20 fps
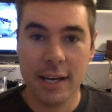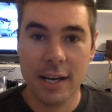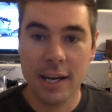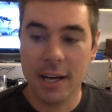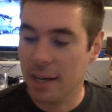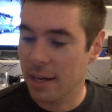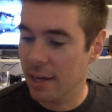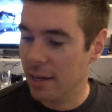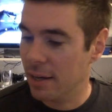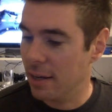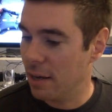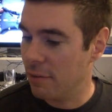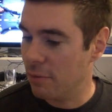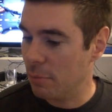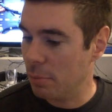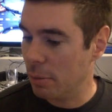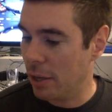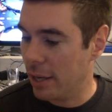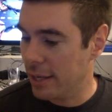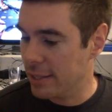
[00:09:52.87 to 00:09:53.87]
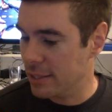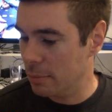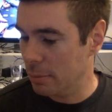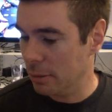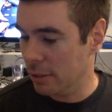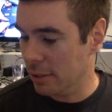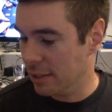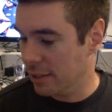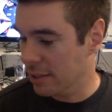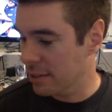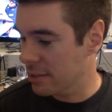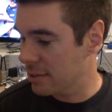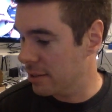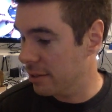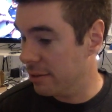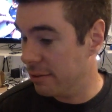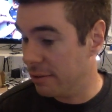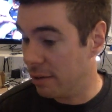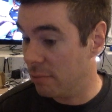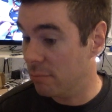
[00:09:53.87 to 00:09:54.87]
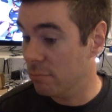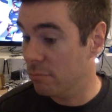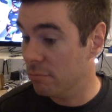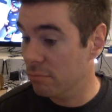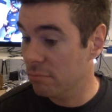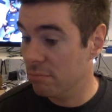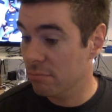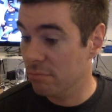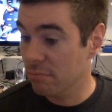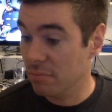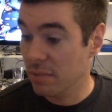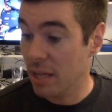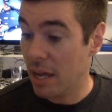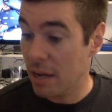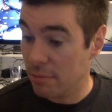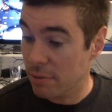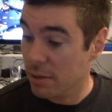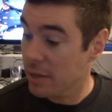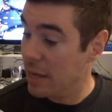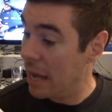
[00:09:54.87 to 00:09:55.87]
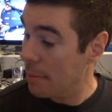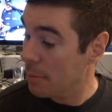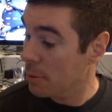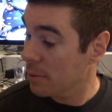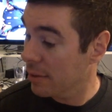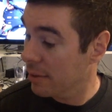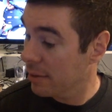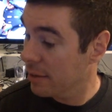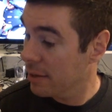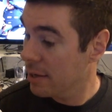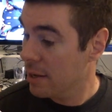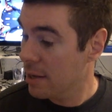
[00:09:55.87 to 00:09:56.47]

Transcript: I've applied to building this, and I'm yeah, really happy with it.